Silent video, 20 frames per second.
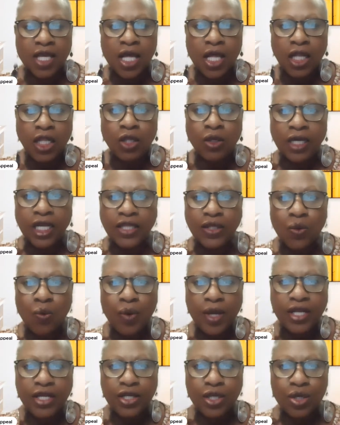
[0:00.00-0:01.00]
Look at the
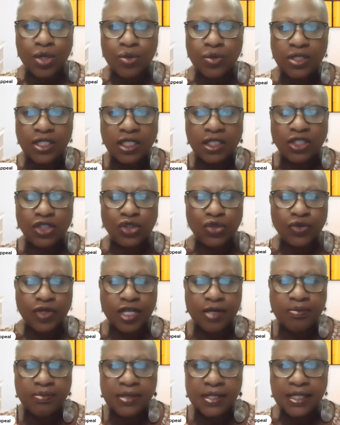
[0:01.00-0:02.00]
windows and the
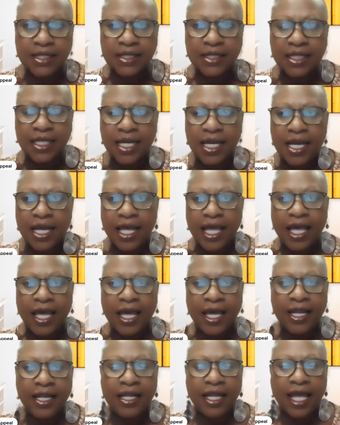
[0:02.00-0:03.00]
trims
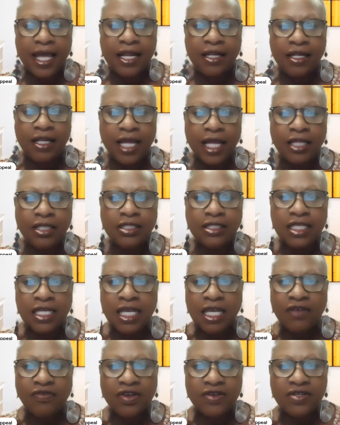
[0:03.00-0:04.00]
and
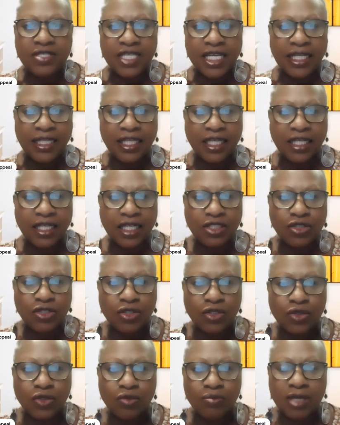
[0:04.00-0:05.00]
see if there's anything that you
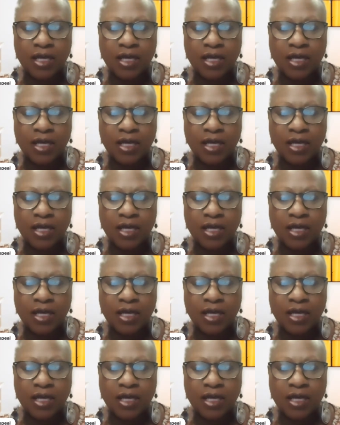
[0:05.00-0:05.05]
can do.